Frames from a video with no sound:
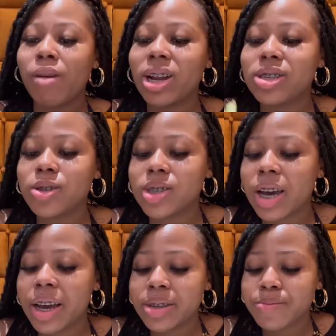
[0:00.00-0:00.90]
But it's
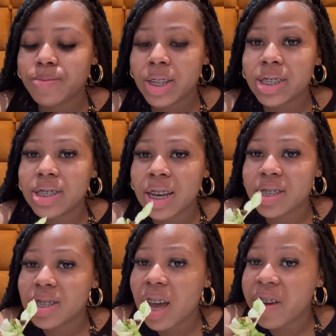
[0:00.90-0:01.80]
okay. It
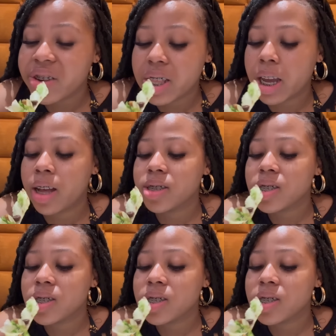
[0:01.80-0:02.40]
tastes everything else.